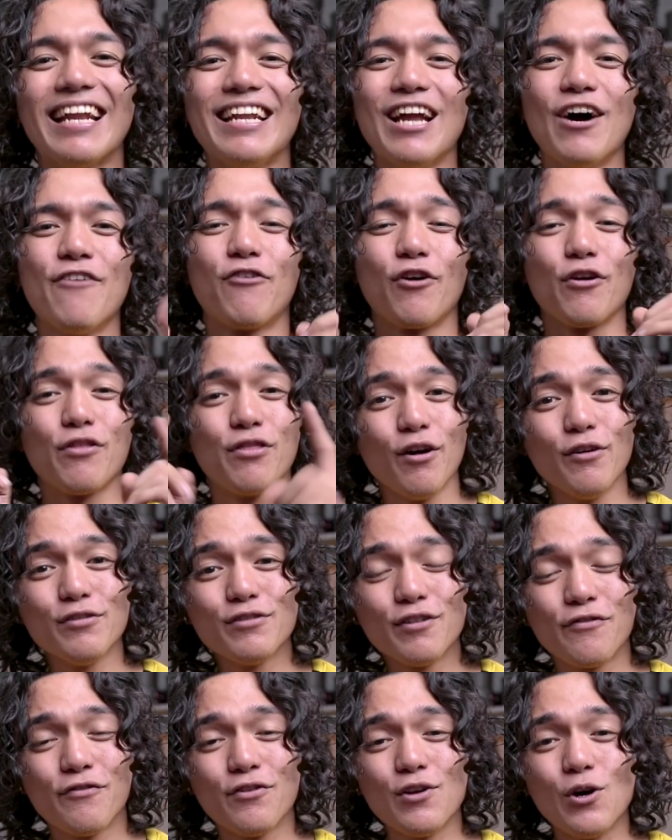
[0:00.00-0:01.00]
Now, for those
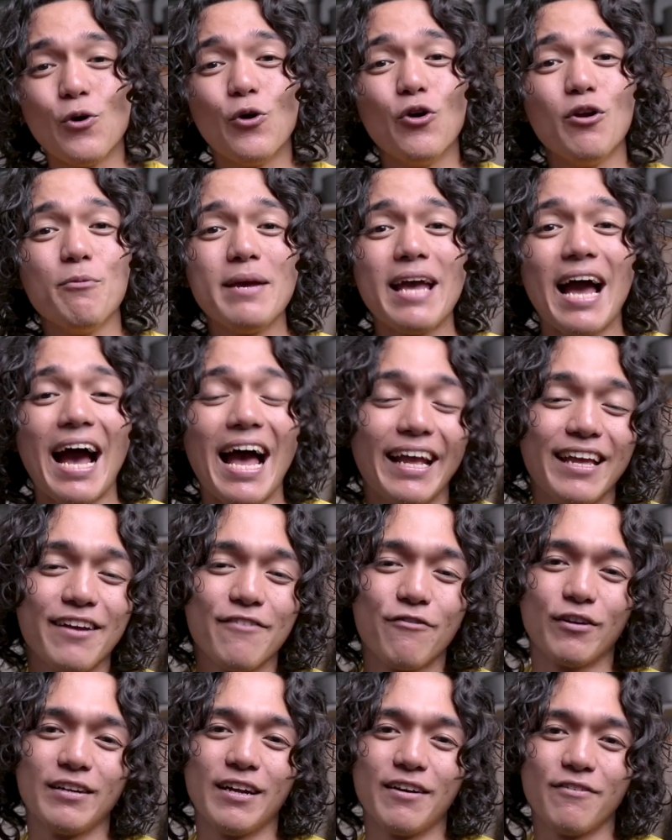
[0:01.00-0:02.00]
of you who will be
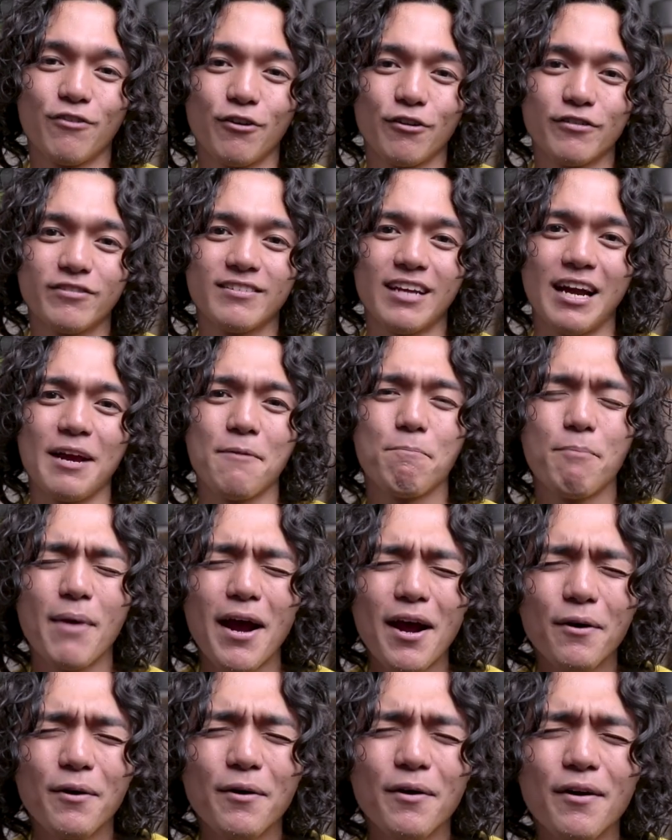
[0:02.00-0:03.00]
hiking for the first time,
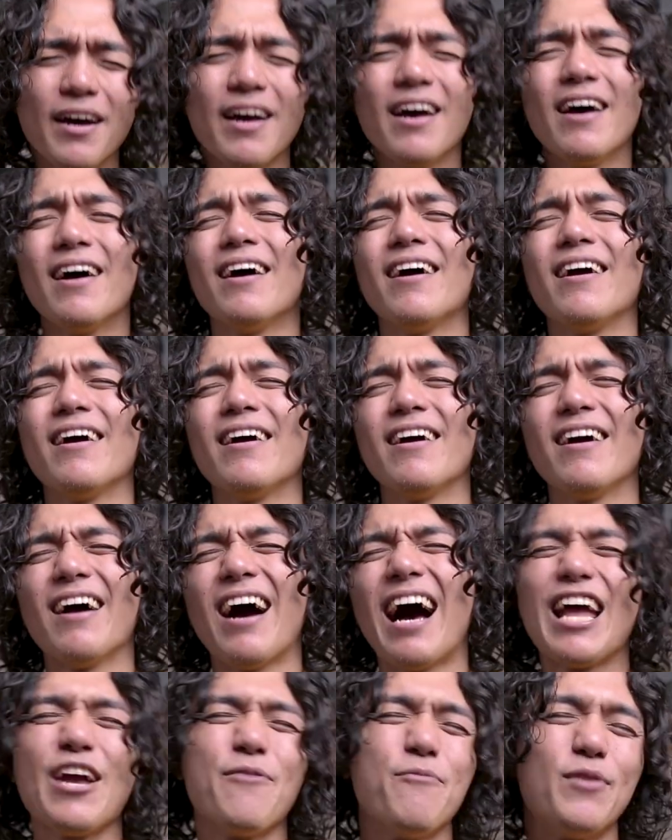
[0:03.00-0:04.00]
pero
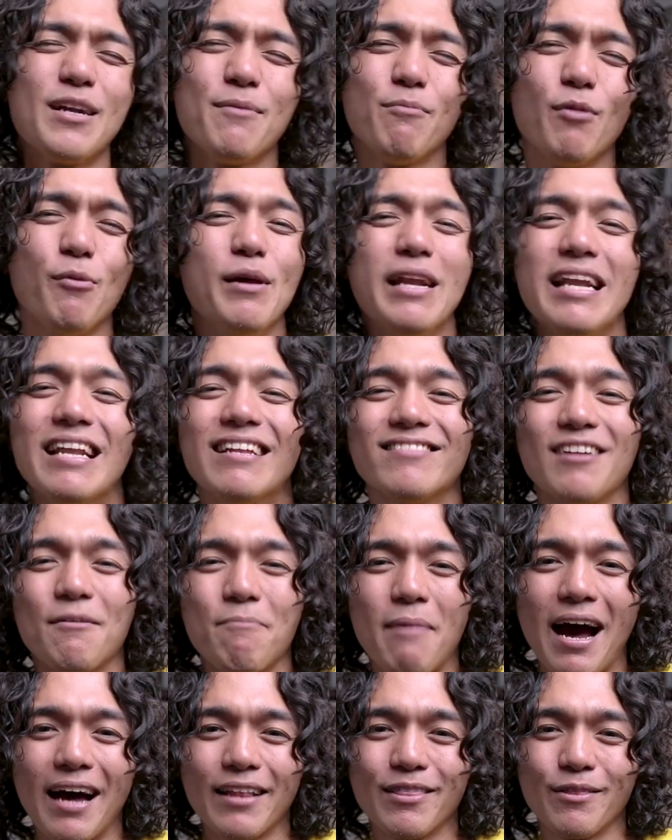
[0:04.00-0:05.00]
ayaw mo nang bumili ng
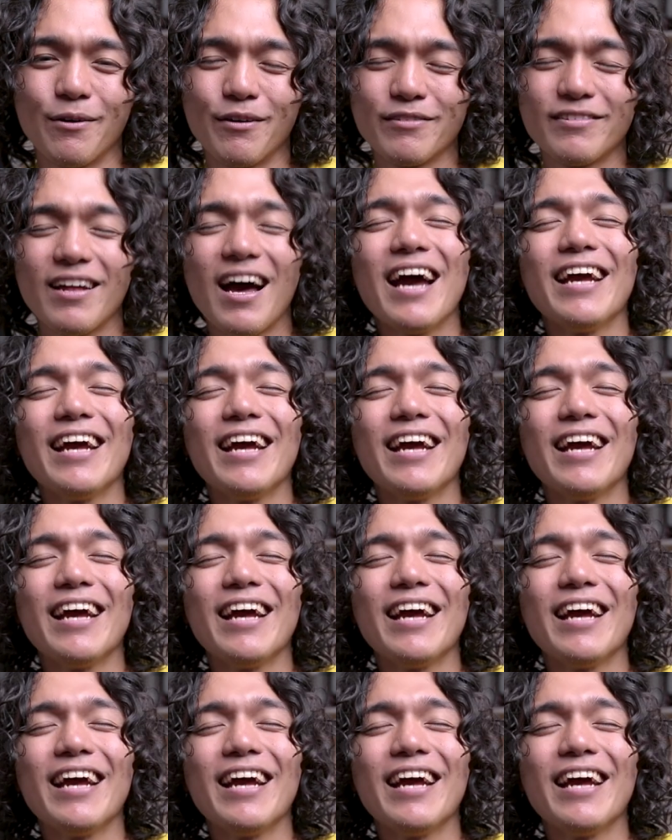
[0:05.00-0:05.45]
sapatos,